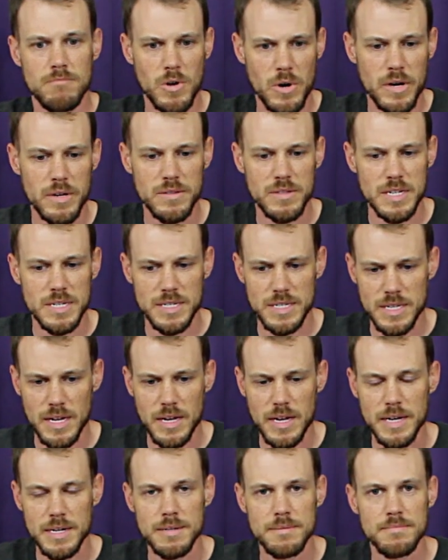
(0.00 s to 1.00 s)
on this
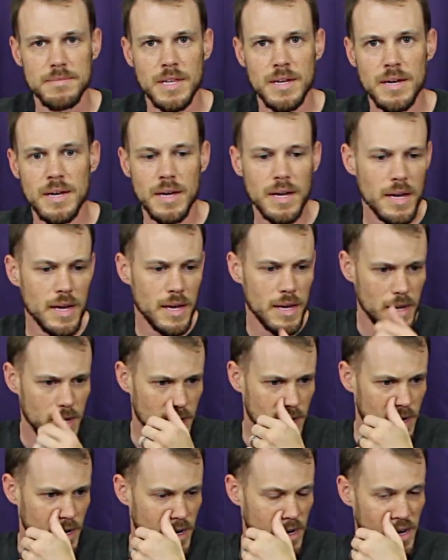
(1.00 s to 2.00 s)
side.
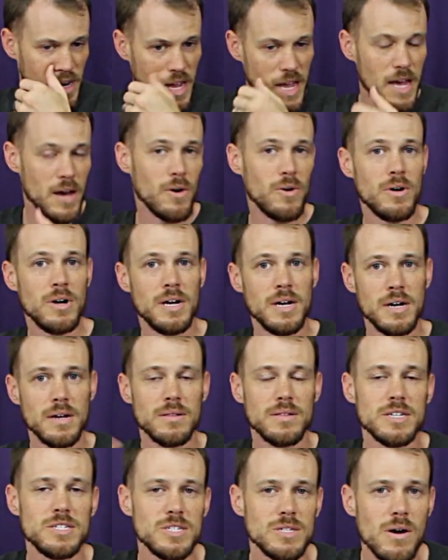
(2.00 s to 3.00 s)
Now,
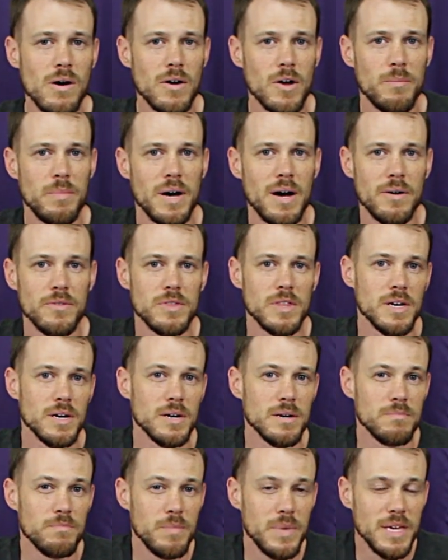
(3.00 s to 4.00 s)
let's talk about
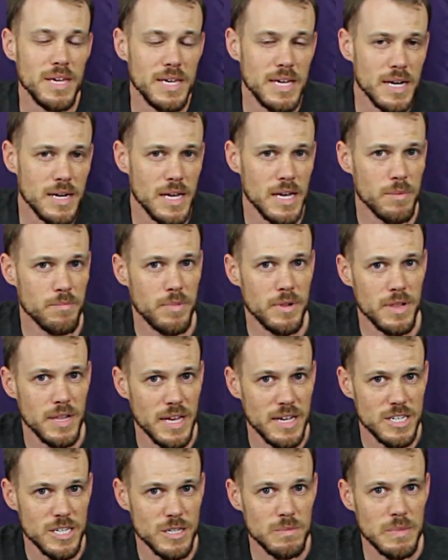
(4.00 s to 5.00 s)
the beginning
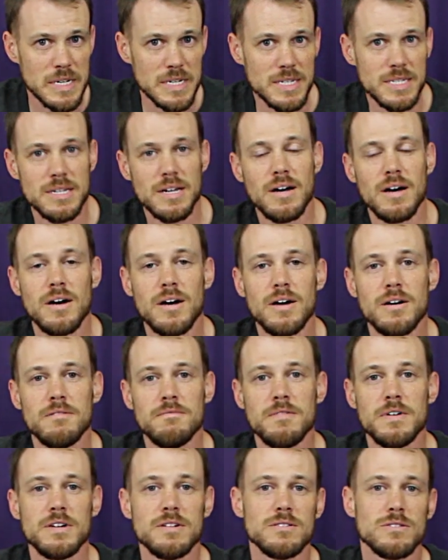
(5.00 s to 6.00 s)
placement
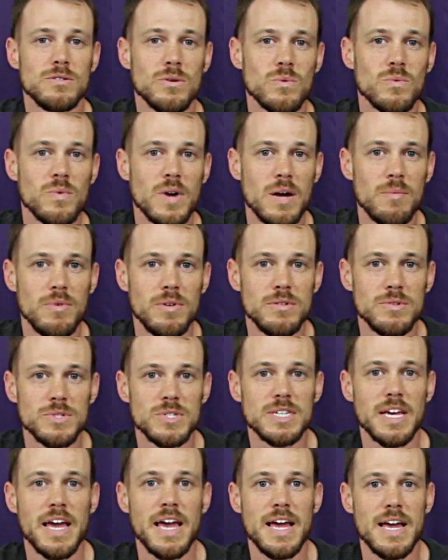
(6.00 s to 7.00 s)
of the
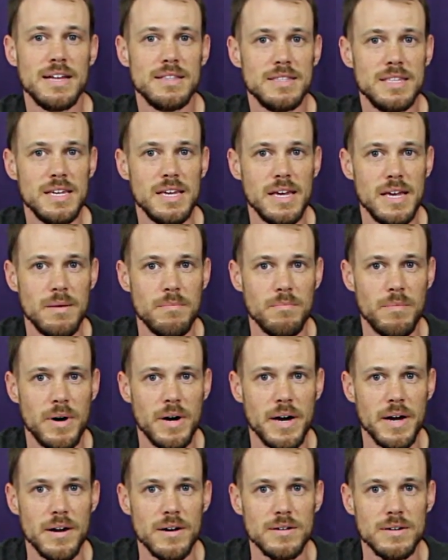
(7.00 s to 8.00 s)
Rebels and the
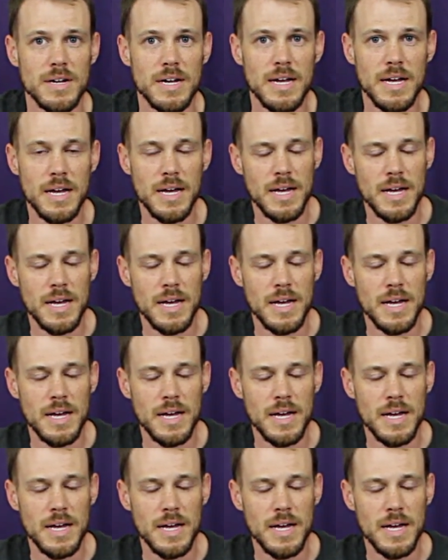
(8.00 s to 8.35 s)
Empire.